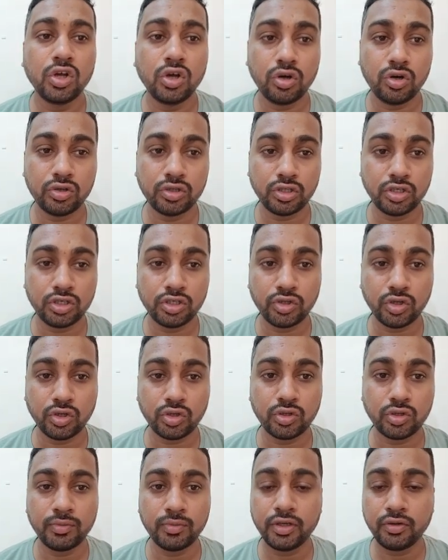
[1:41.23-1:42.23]
or a
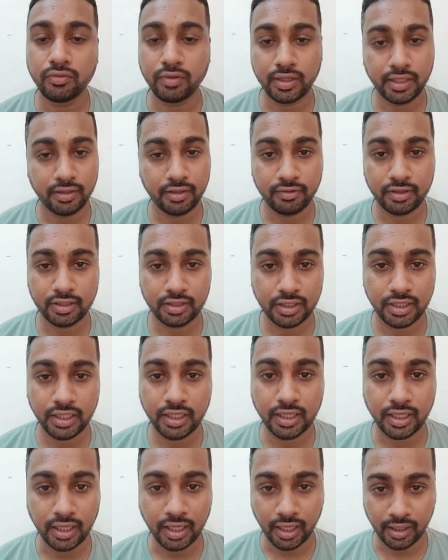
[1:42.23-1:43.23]
document, whatever
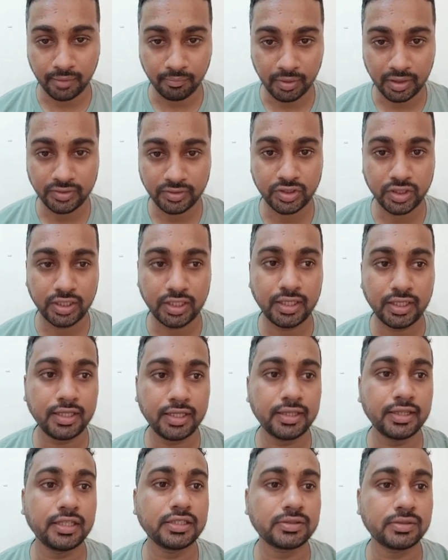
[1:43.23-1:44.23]
they are mentioning
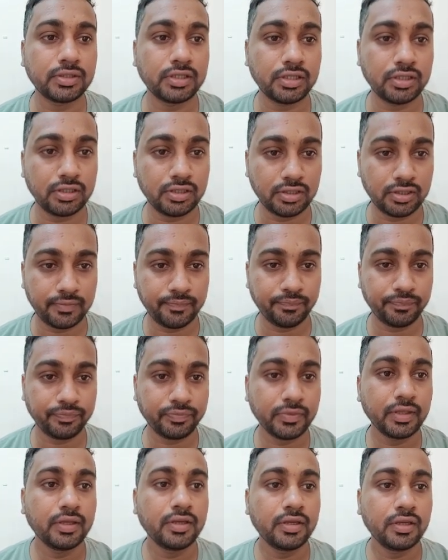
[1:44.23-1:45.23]
in this
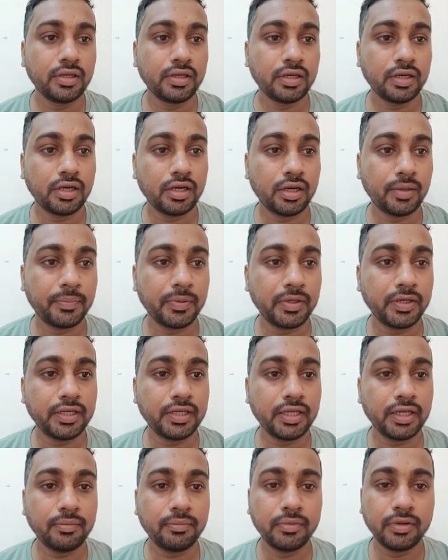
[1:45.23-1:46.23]

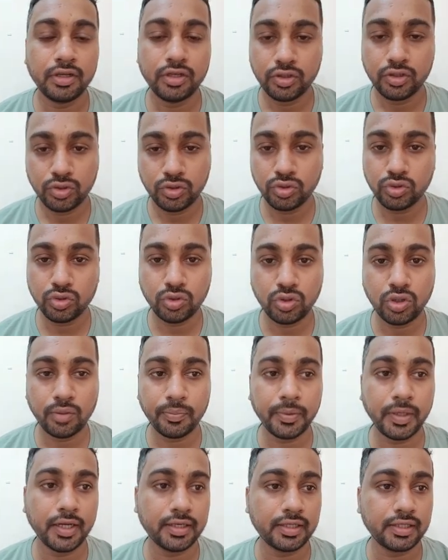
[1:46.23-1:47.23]
PDF, two
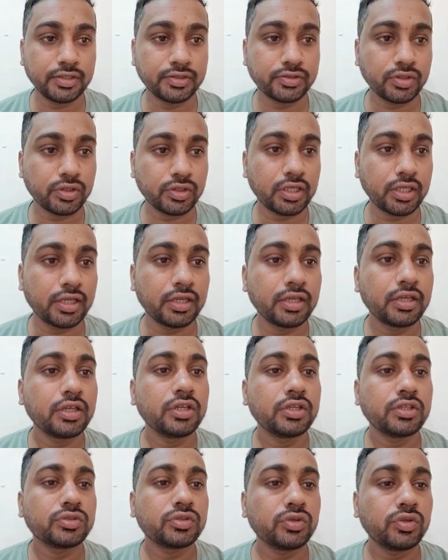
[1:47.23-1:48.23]
copy at least. Okay,
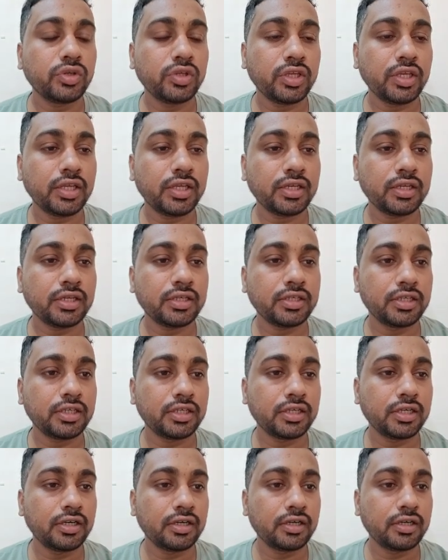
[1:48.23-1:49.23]
so here
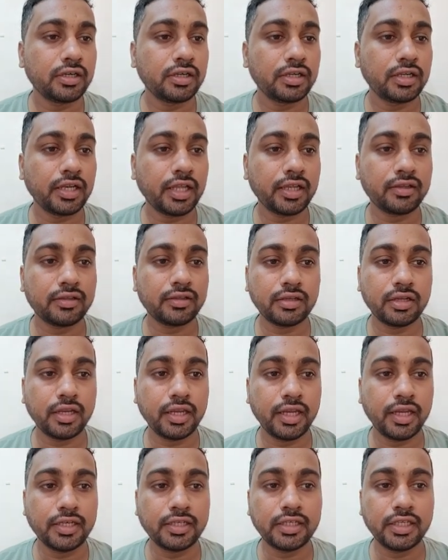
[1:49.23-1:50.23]
like
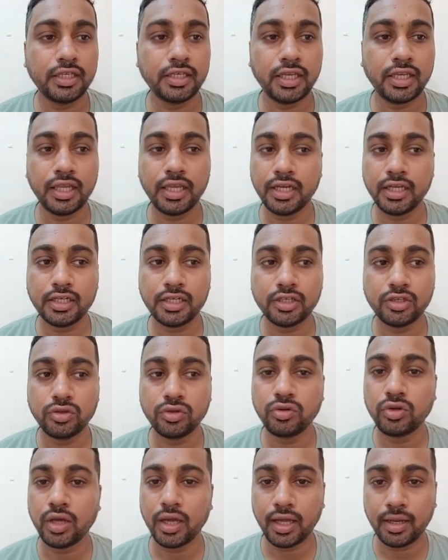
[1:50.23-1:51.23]
18-8
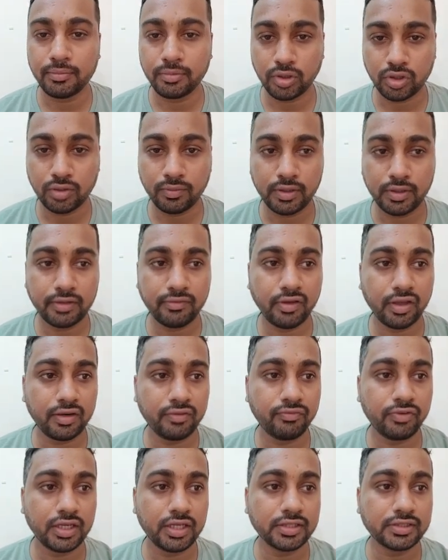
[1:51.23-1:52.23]
you have document
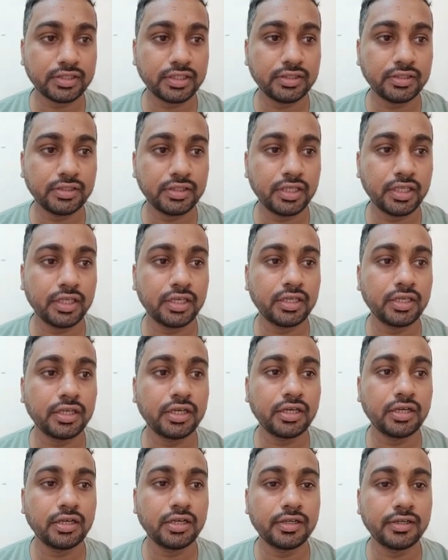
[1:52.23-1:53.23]
verification in
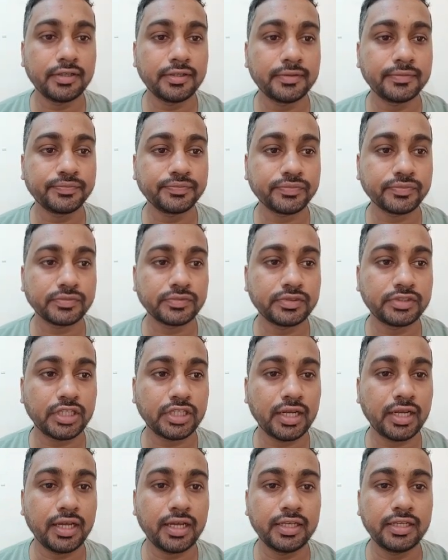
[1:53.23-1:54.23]

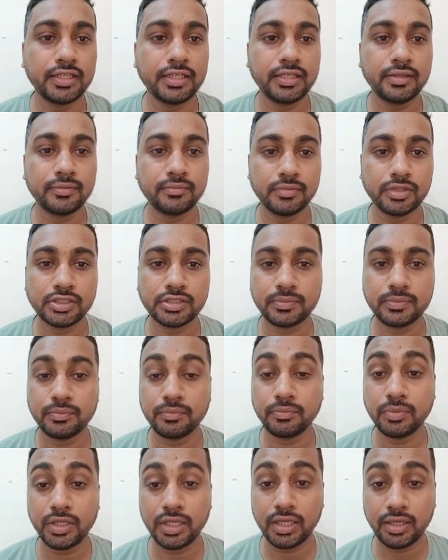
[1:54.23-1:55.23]
Jalahalli, means
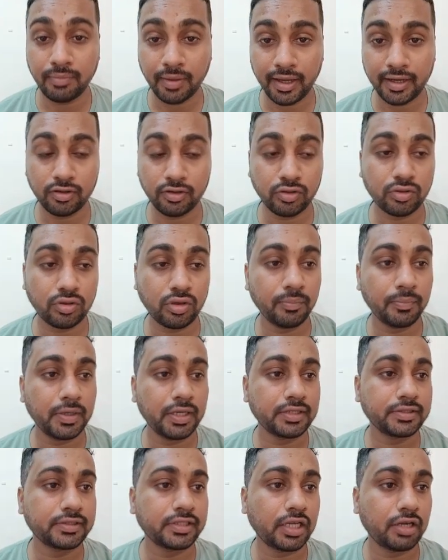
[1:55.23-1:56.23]
BL Bangalore
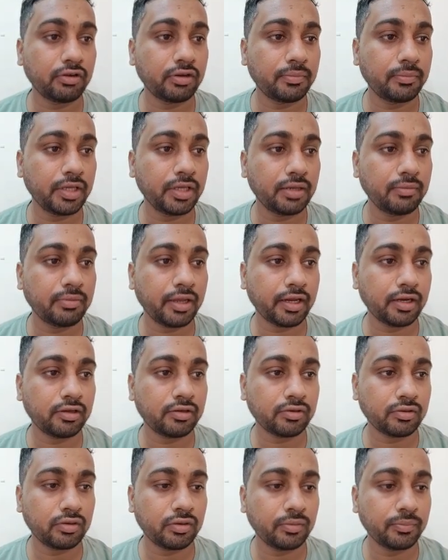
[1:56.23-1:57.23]
complex, our BL
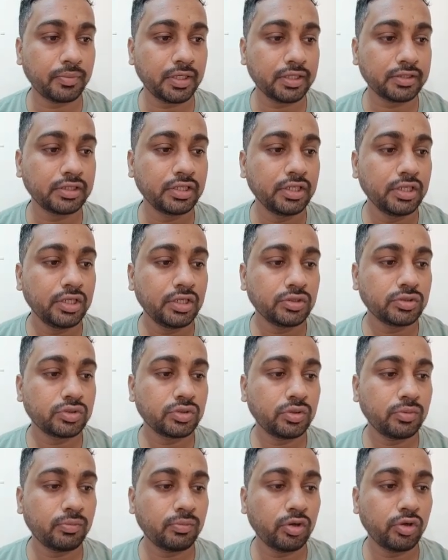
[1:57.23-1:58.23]
Bangalore complex.
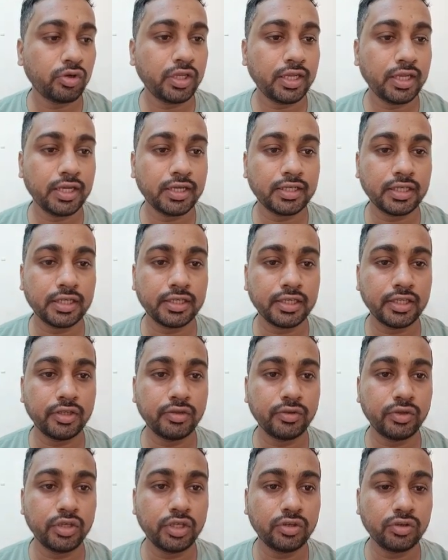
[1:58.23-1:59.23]
So morning 8:30
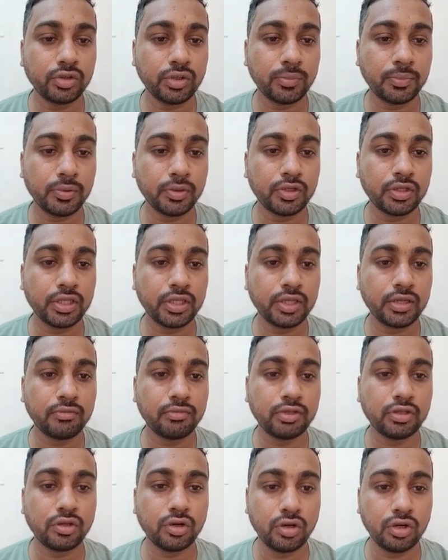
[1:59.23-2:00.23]
you need to report there
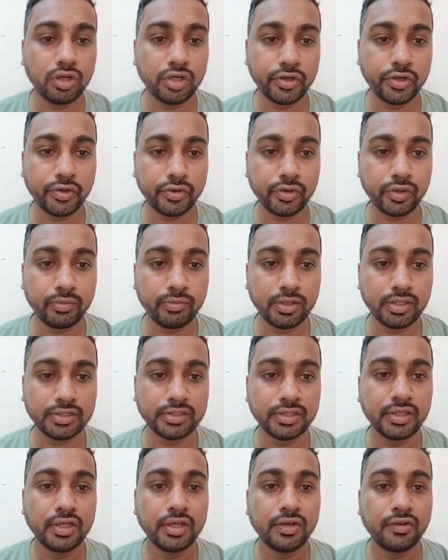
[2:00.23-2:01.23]
with all the
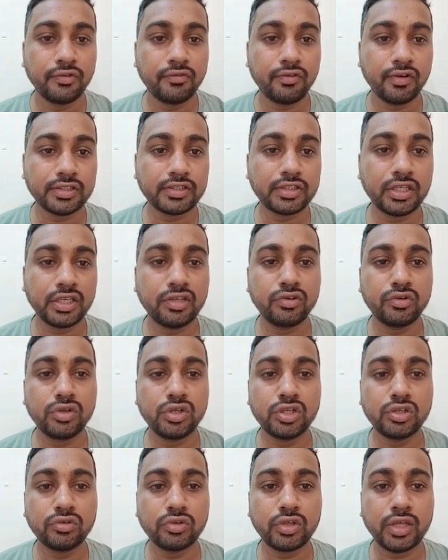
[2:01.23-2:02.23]
documents. First thing you need to